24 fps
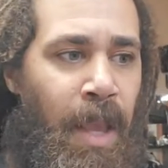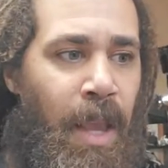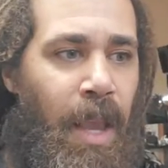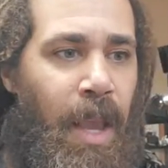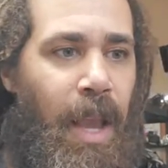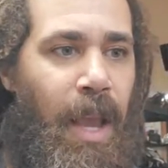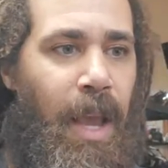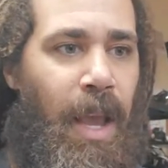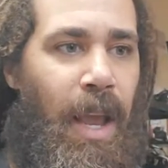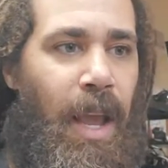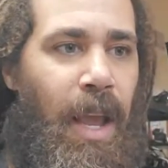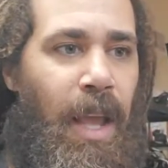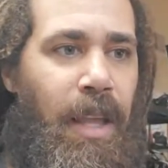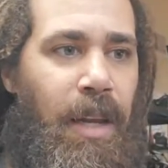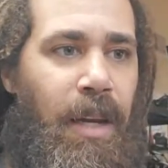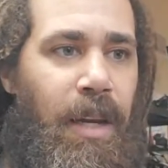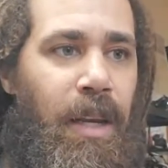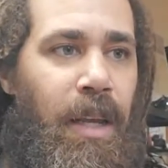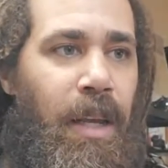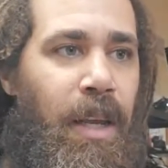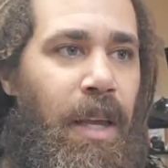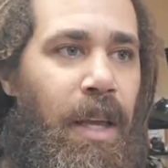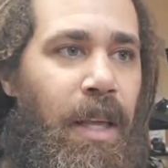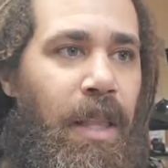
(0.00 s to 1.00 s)
And
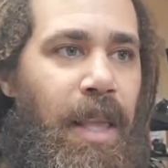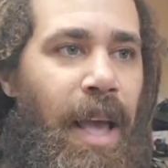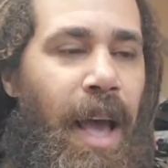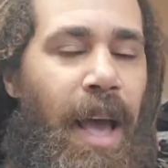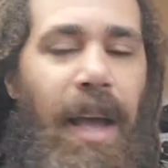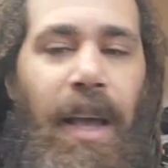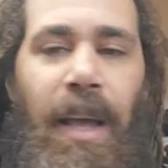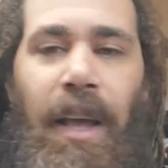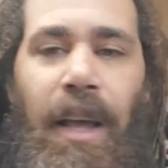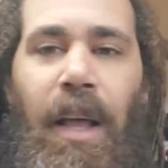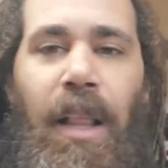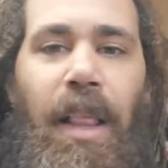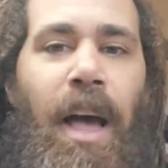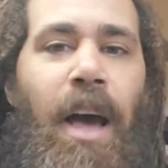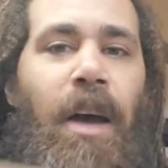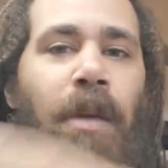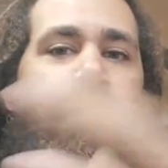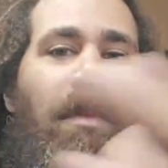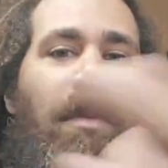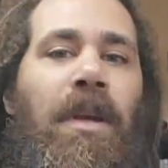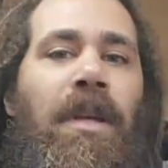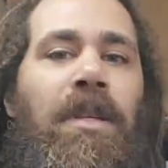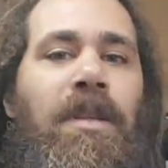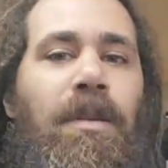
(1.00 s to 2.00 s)
that allowed
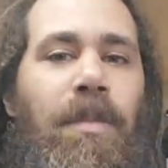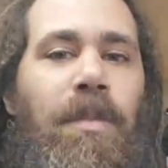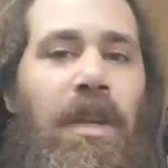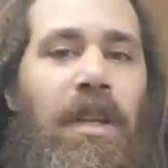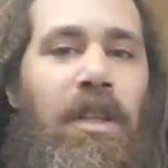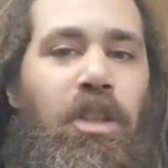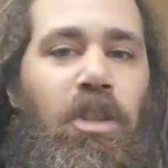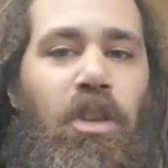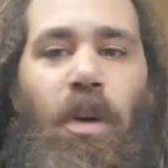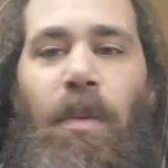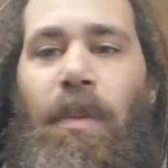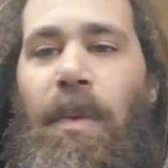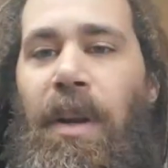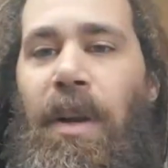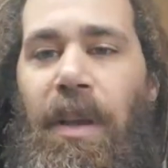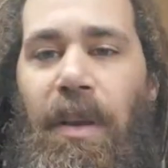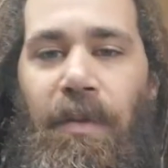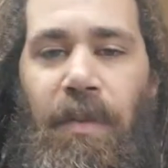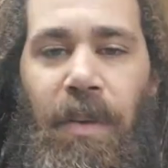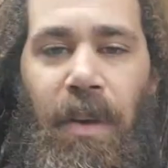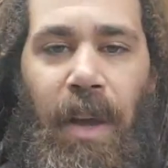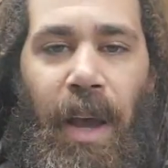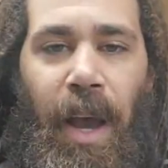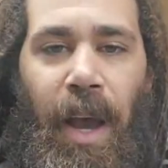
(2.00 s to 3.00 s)
me to meet so many
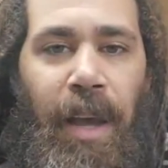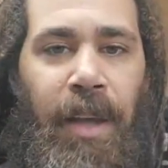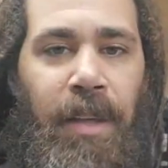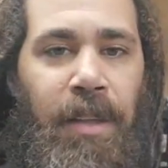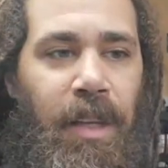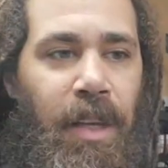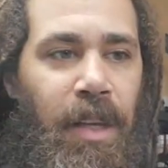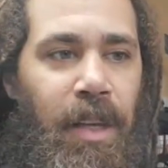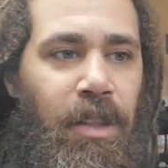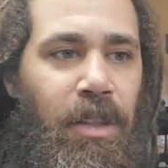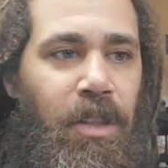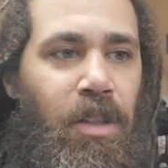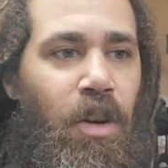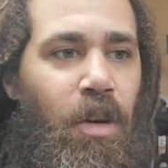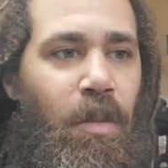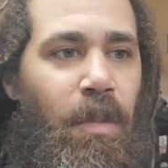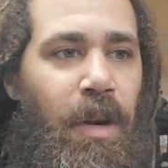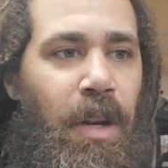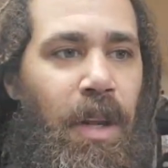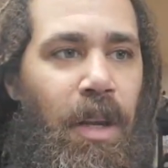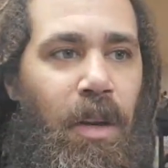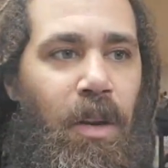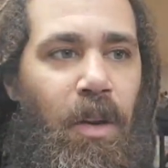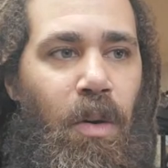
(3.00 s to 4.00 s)
of you guys and so
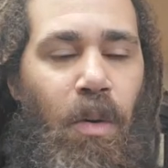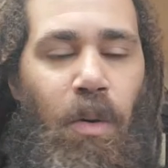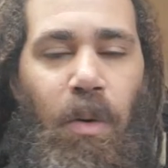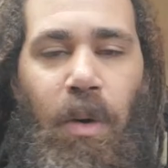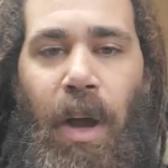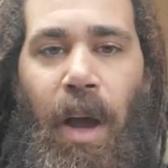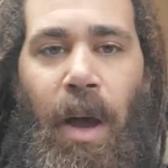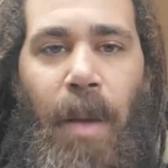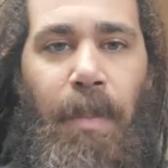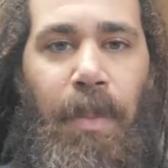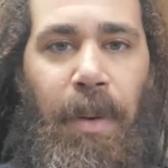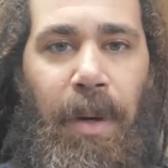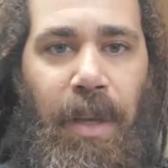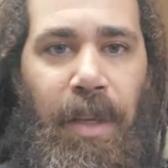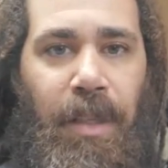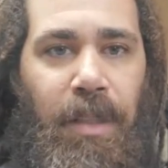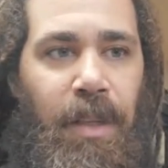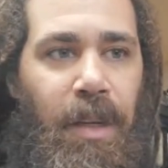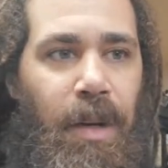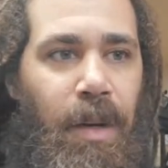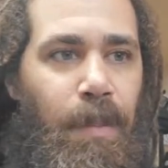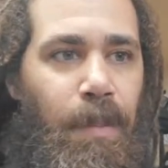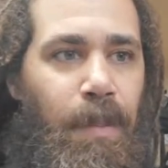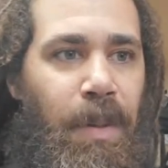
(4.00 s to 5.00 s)
many cool companies
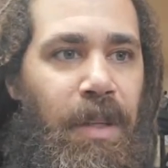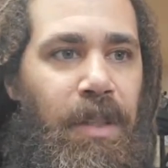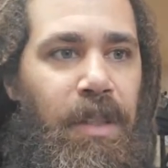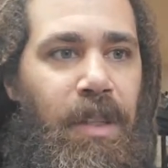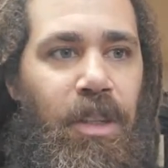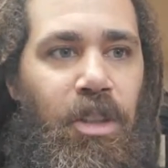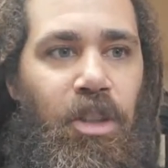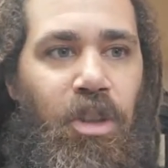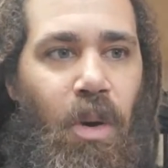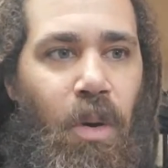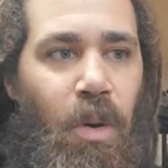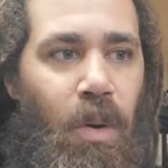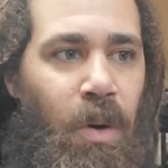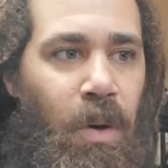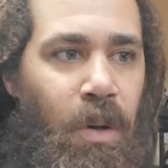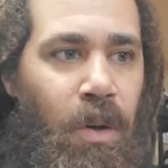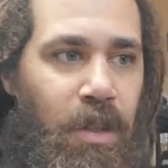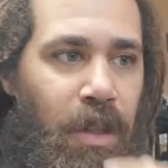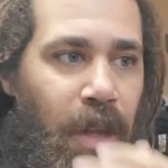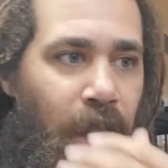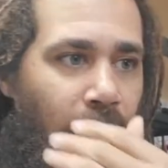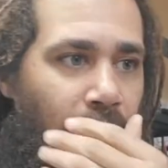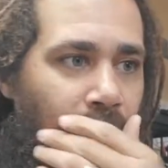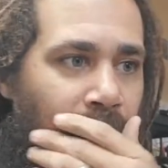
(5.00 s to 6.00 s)
and business
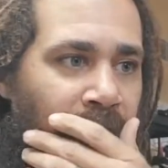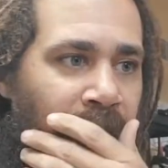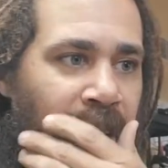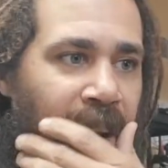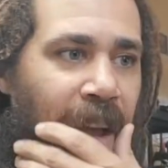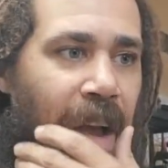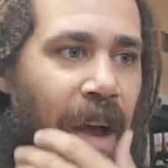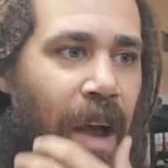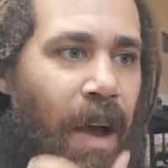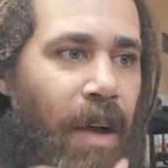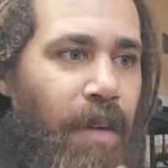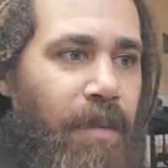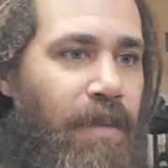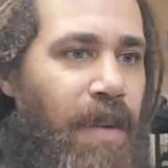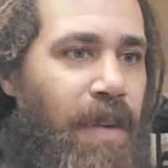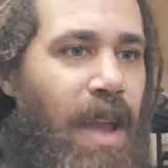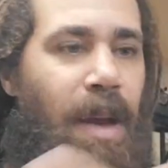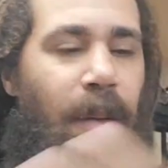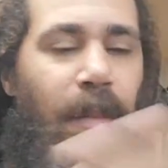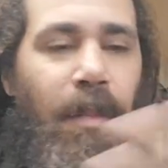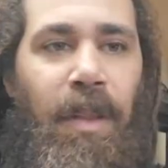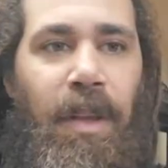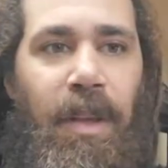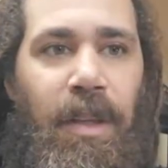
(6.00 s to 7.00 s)
owners and
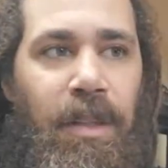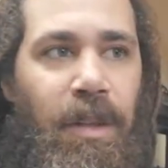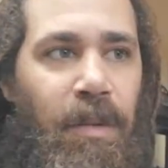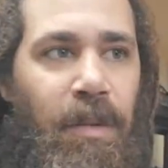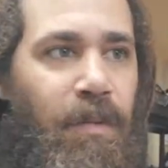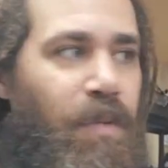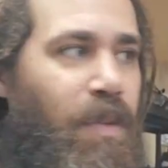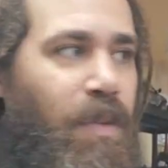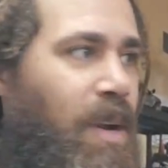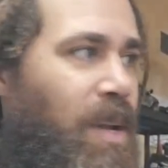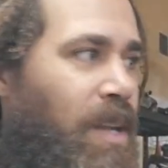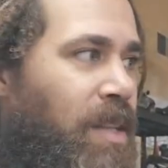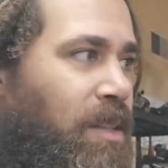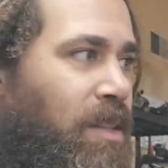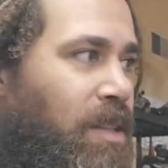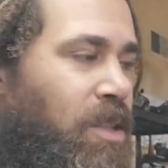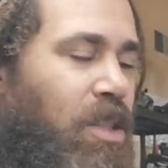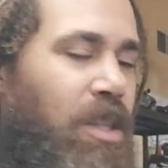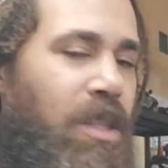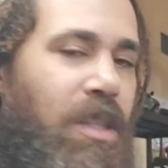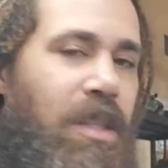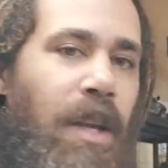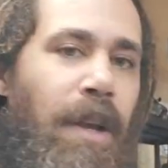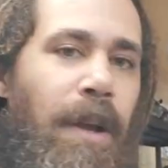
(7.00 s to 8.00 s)
families and friends, and
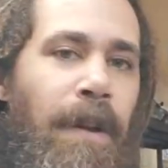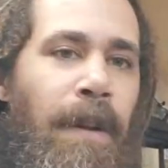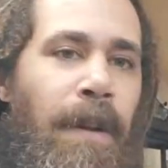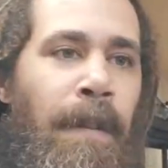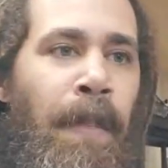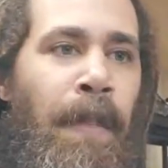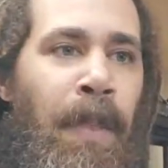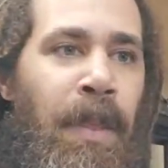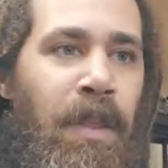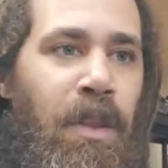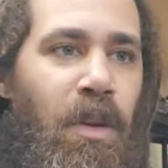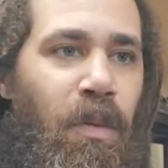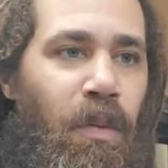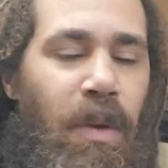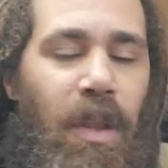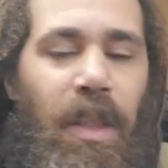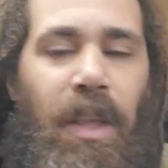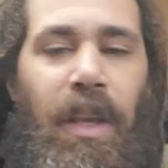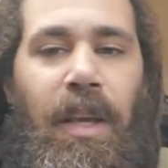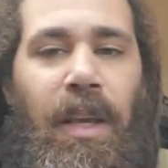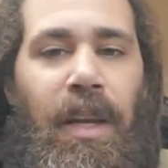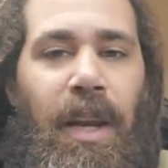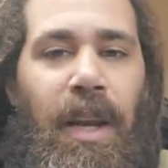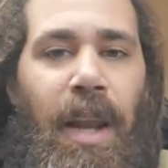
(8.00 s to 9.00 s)
just to really
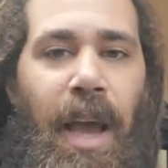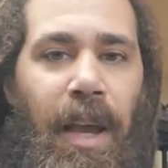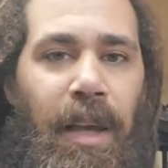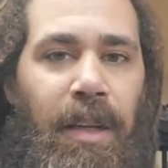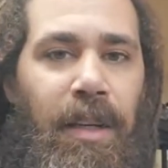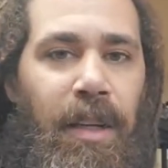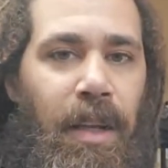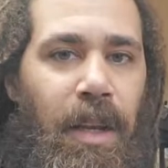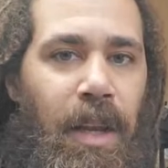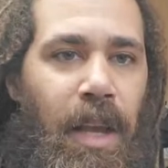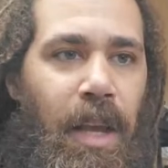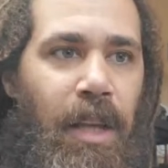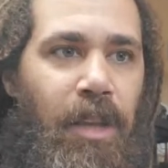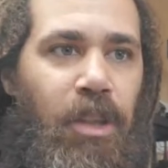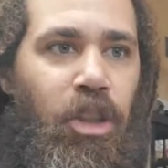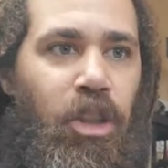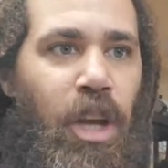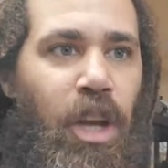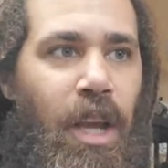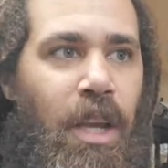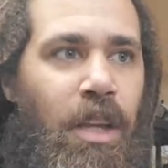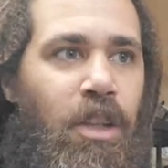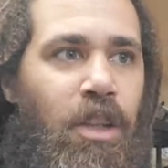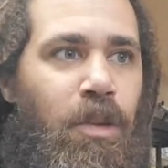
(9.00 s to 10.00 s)
connect and
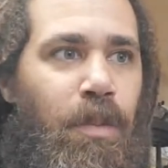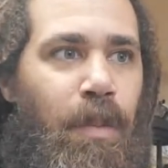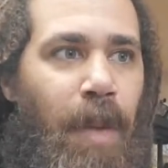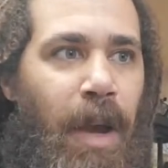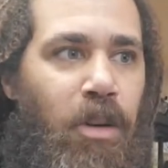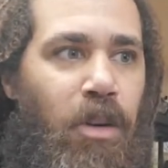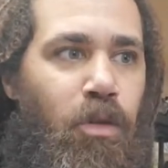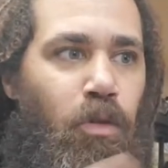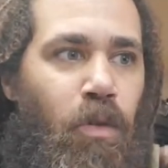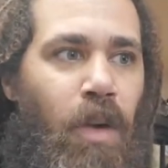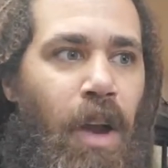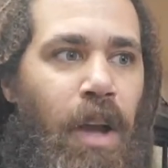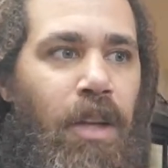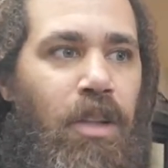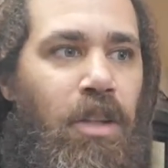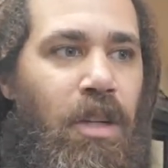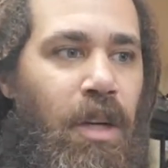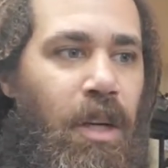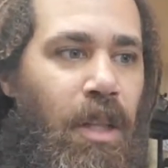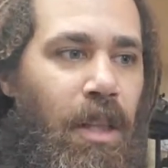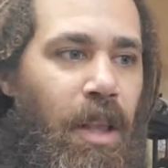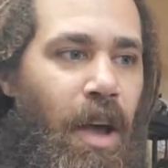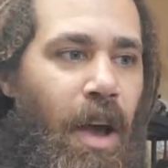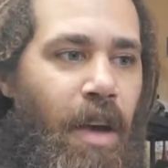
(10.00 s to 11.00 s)
change my direction
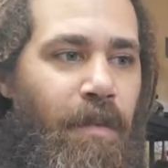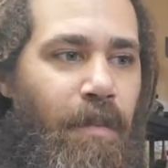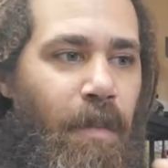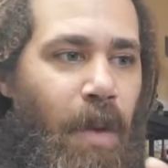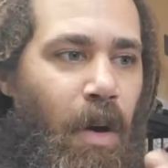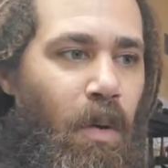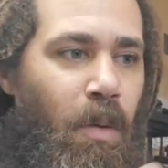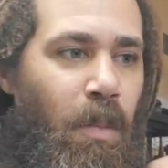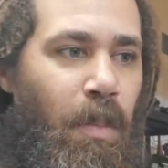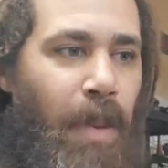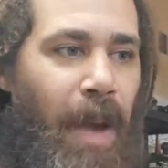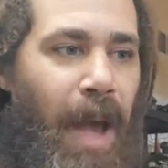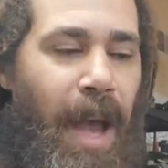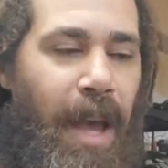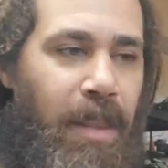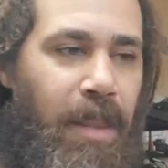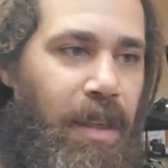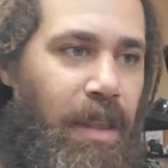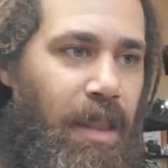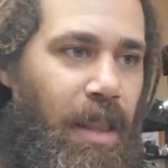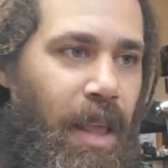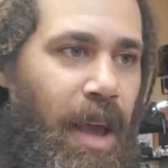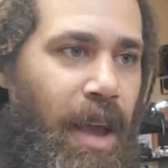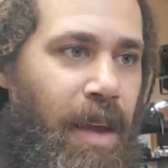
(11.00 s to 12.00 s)
in life, my whole path
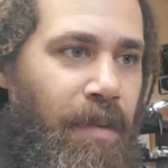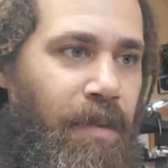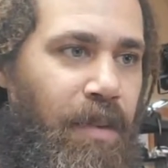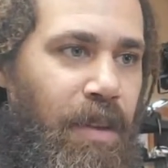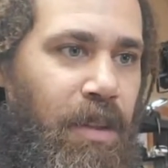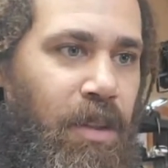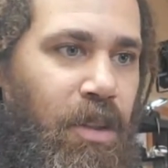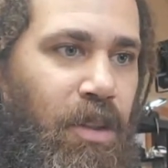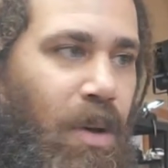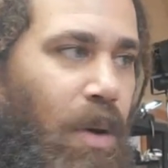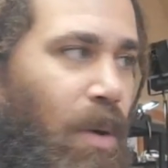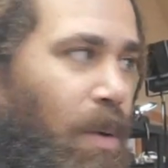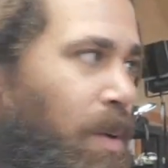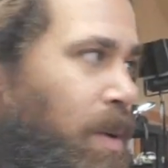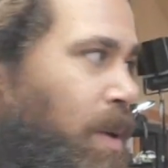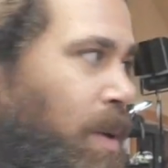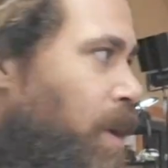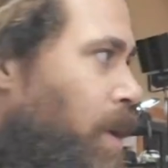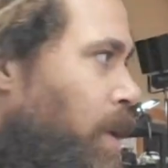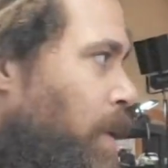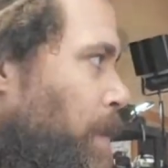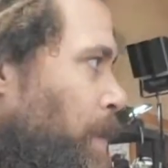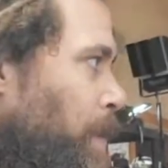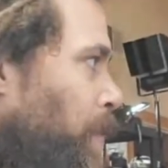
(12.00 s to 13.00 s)
in life. And so
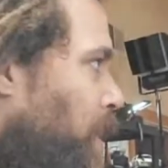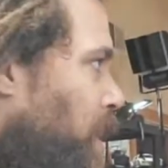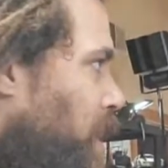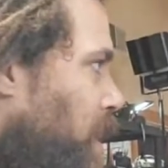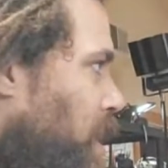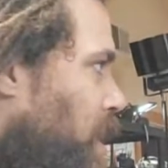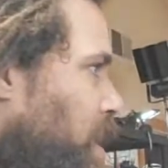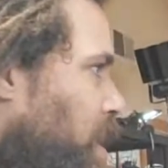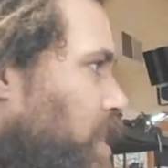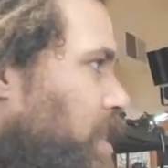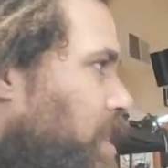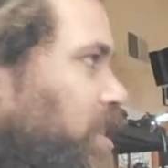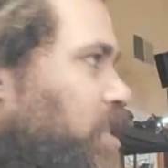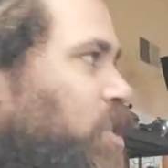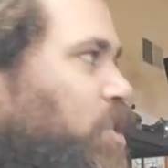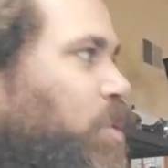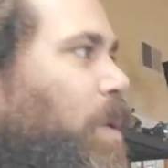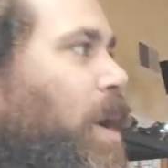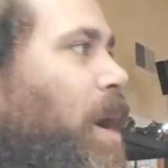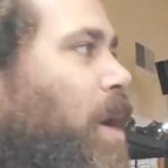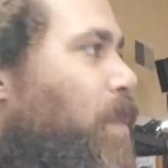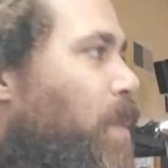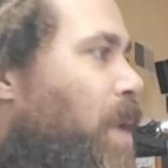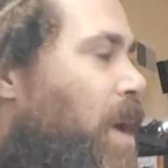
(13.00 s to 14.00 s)
this is
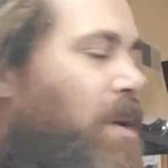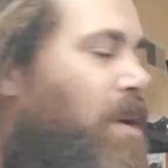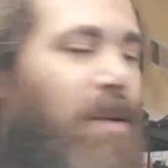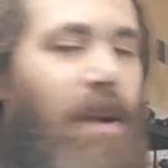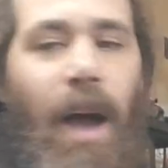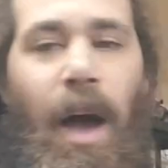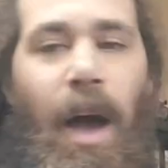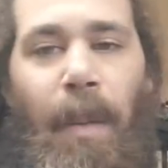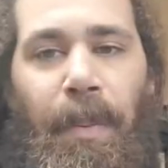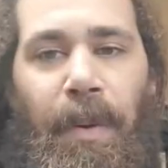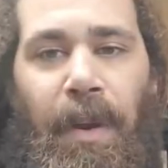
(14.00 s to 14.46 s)
where I wound up,